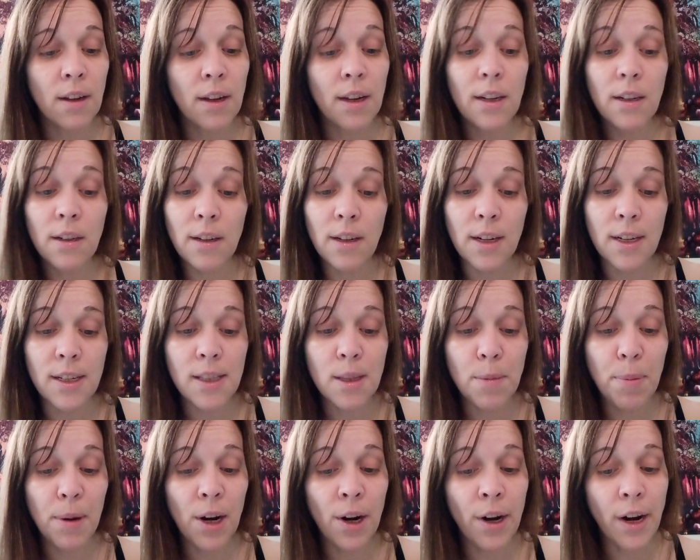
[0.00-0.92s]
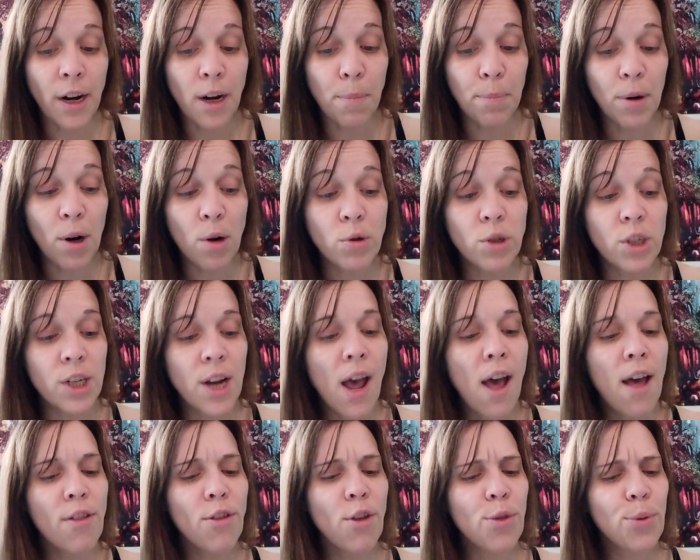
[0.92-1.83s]
Indeed, as the period approached,
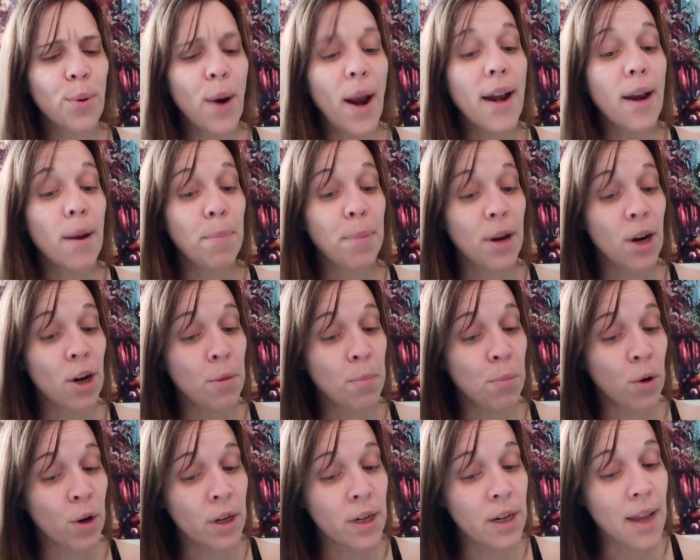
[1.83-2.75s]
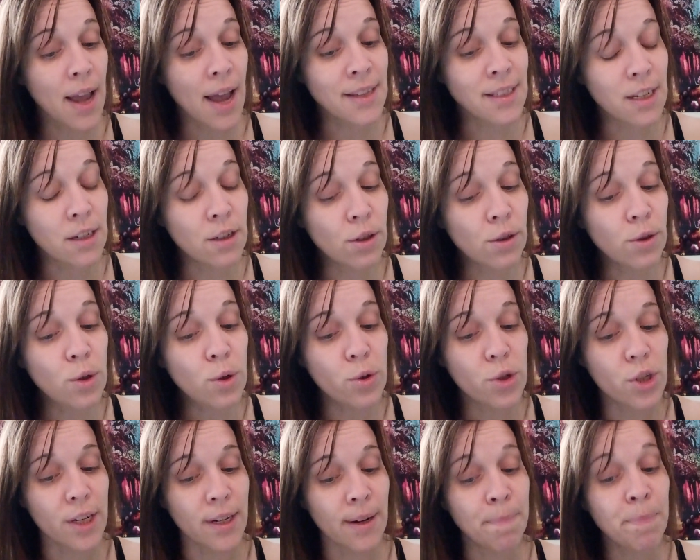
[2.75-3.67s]
the threat appeared more as a
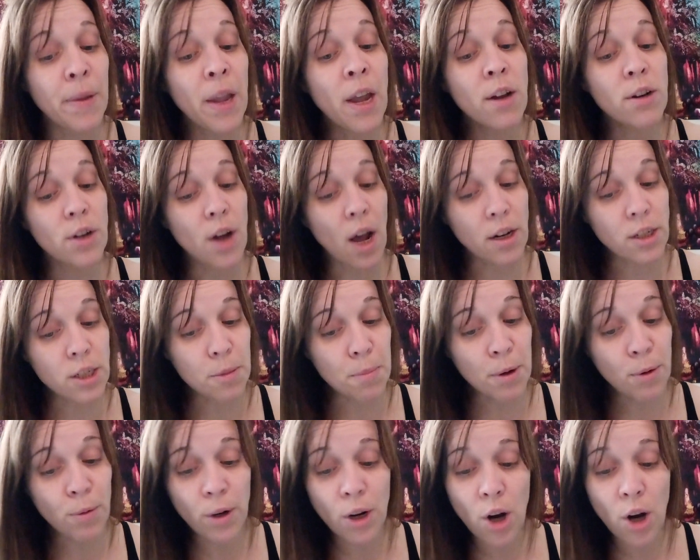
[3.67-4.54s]
delusion, not to be